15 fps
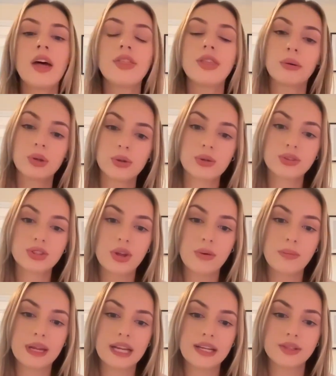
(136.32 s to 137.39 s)
There will also
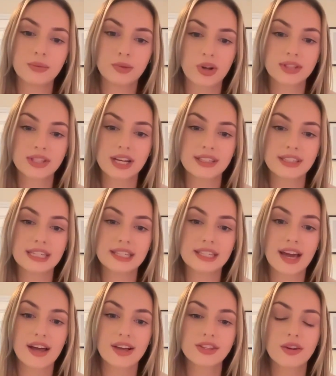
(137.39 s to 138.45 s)
be some contact
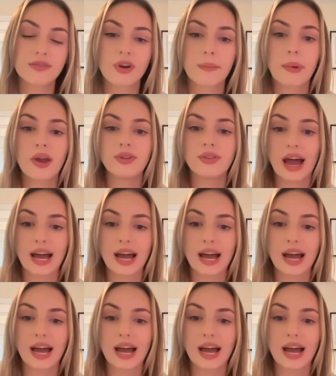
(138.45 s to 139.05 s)
details for both